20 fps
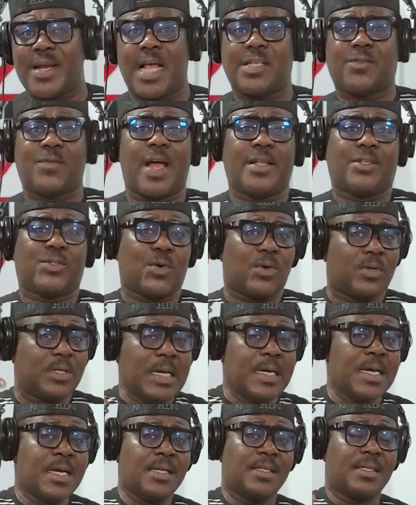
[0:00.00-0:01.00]
That's why I
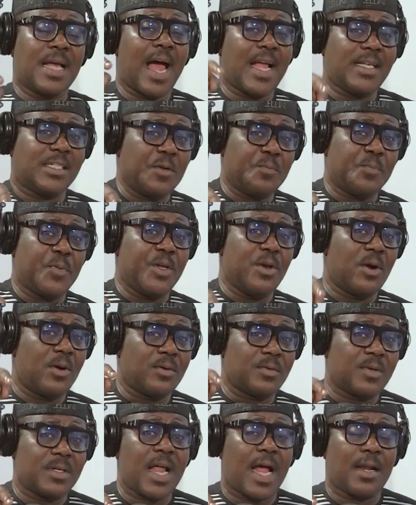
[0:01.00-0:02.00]
told IGP
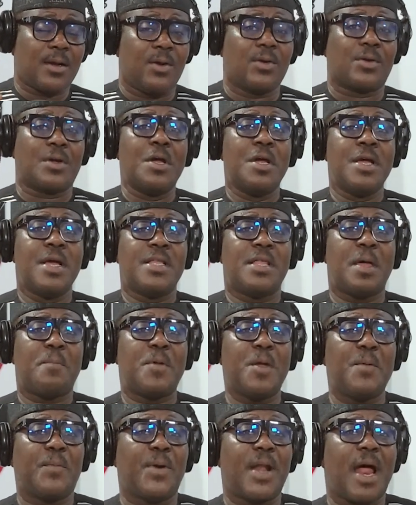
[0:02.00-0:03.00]
Yohunu that, look, the
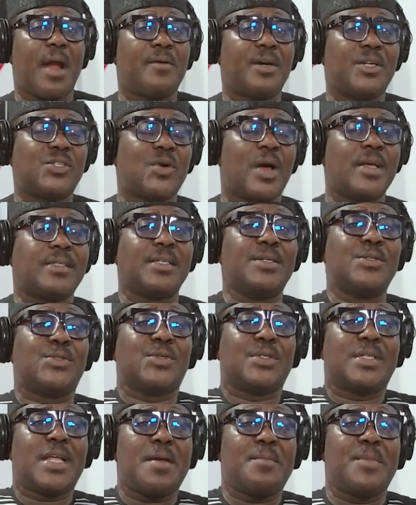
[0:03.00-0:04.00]
people are rejoicing
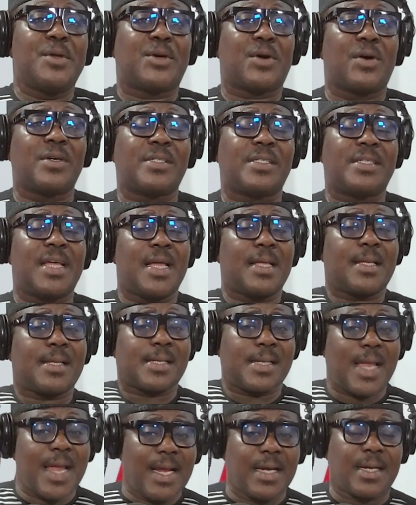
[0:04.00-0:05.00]
today because they
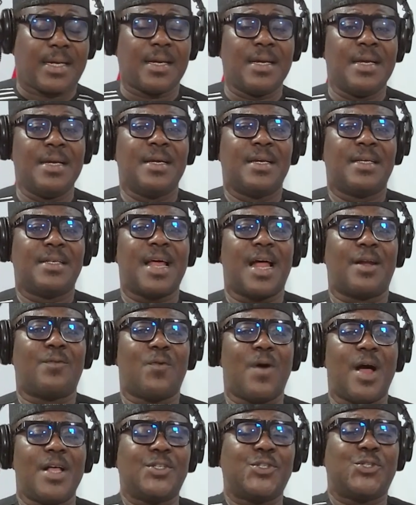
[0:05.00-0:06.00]
think that
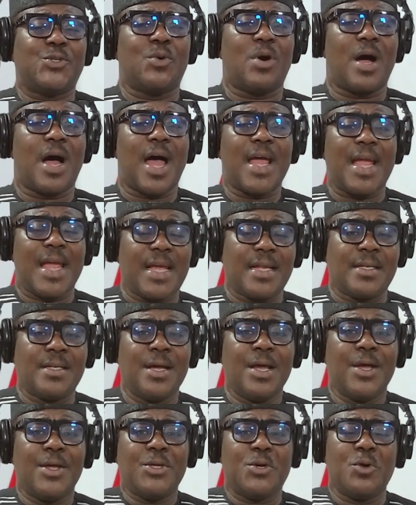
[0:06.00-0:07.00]
once you are in,
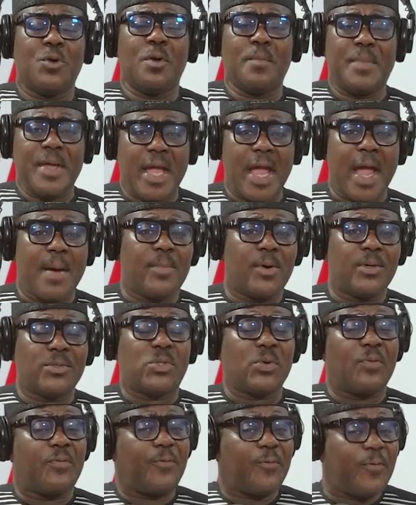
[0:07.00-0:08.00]
you will be able
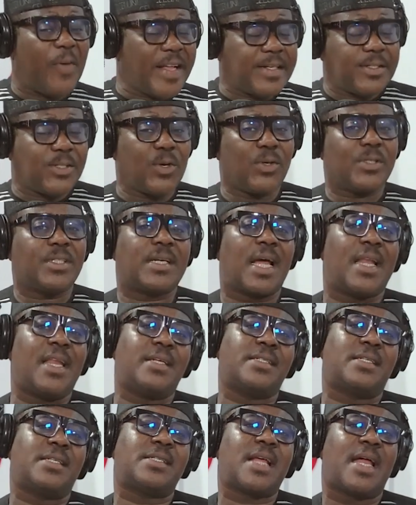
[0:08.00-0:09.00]
to fix those
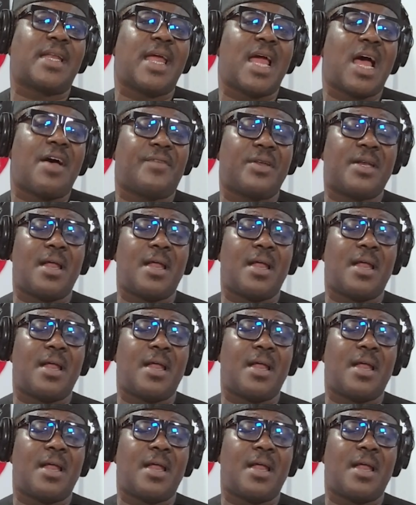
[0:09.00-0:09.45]
challenges that they have.